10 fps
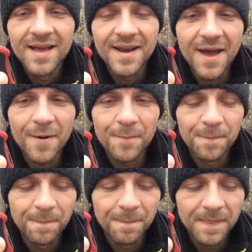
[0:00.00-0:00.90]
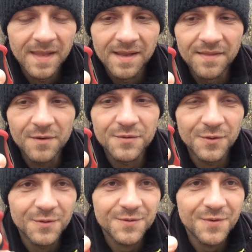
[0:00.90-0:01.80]
Now, there is
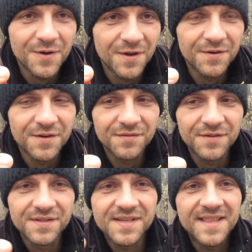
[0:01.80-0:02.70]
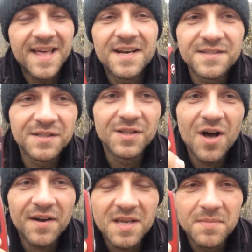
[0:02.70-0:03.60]
also another difference, and that is the
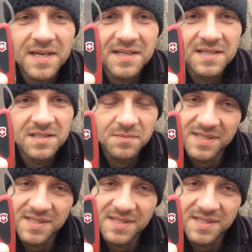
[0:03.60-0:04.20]
locking mechanism.